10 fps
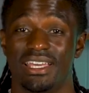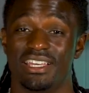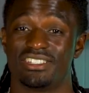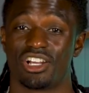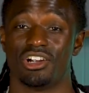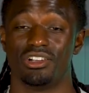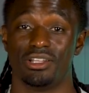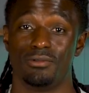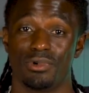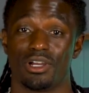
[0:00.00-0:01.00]
is
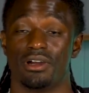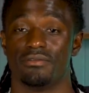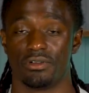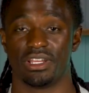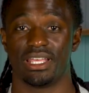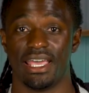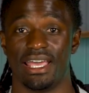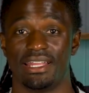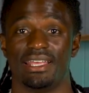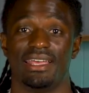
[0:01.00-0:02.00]
currently recovering
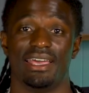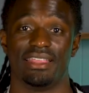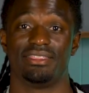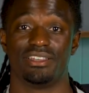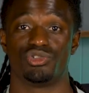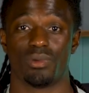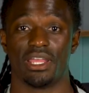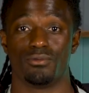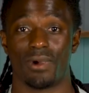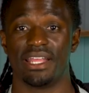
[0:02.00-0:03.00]
at at this
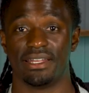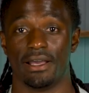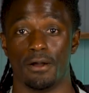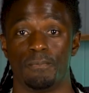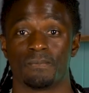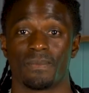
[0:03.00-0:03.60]
rate right now